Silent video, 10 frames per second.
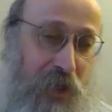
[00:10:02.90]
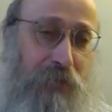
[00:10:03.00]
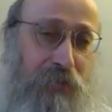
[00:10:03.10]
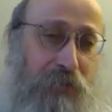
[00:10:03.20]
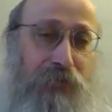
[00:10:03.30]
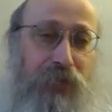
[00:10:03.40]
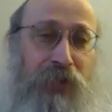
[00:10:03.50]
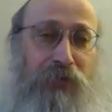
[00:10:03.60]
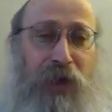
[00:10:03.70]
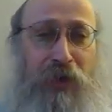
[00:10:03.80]
off the
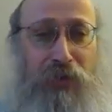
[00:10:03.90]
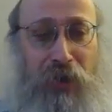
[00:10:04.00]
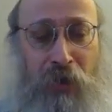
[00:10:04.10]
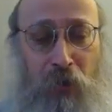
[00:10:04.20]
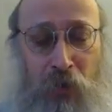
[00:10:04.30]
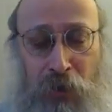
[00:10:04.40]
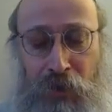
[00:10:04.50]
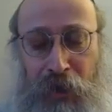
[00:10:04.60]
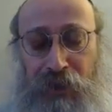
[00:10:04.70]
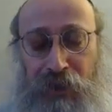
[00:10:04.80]
ground and we
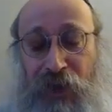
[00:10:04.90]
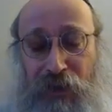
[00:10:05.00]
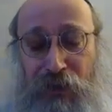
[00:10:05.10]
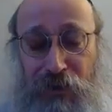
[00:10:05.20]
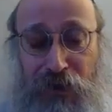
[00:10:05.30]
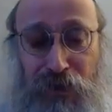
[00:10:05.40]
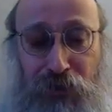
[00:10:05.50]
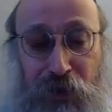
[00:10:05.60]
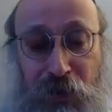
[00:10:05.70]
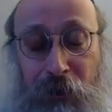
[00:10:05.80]
get a handle on it,
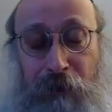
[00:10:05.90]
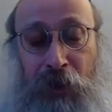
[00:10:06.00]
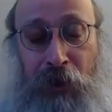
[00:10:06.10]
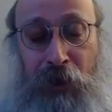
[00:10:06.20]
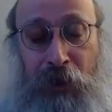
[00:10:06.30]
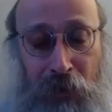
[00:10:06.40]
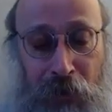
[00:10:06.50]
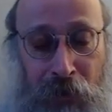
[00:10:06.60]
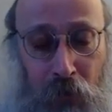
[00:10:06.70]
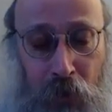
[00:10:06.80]
and
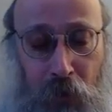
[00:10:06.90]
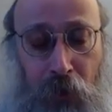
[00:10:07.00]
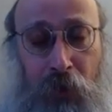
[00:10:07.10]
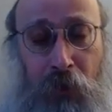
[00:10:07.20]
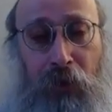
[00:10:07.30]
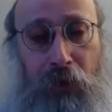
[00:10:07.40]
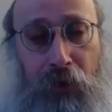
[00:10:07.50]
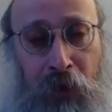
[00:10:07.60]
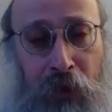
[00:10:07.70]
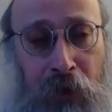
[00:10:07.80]
we will
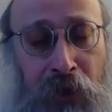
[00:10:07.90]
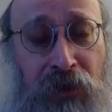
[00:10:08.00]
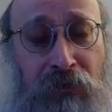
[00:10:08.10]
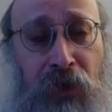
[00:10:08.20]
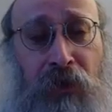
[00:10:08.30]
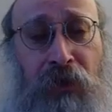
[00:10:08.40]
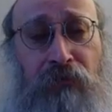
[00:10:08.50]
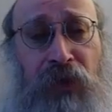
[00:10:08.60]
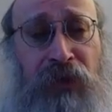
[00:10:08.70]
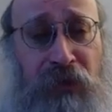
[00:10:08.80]

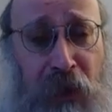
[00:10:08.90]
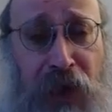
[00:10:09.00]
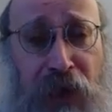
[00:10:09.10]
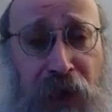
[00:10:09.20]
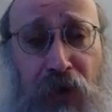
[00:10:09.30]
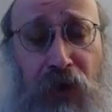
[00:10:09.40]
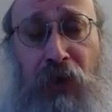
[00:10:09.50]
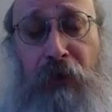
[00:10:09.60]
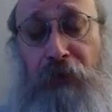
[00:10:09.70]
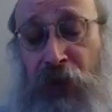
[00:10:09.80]
expand
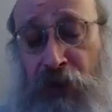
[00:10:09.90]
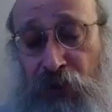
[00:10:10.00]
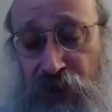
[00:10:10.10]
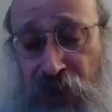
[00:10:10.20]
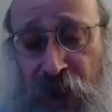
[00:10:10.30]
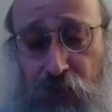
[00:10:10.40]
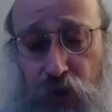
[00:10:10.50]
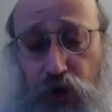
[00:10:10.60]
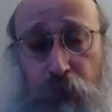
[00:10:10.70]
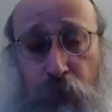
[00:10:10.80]
and
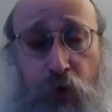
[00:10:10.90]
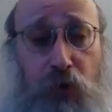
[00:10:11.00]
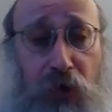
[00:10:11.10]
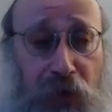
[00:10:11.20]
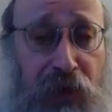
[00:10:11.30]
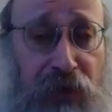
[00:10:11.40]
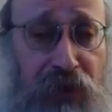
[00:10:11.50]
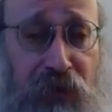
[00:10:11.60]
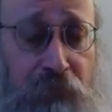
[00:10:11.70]
establish more classes